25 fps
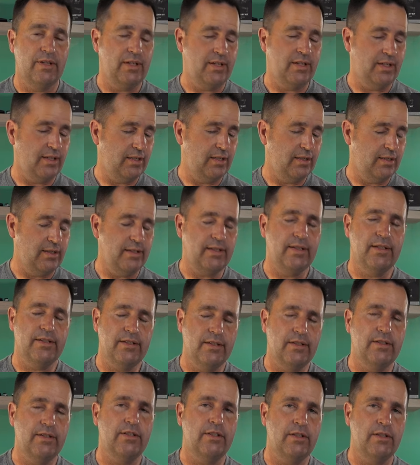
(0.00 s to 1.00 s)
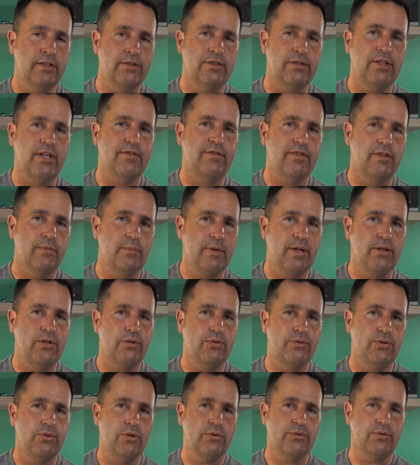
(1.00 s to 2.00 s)
and it is definitely my
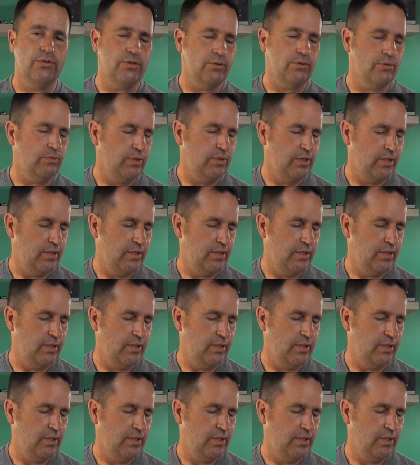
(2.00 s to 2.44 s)
new go-to.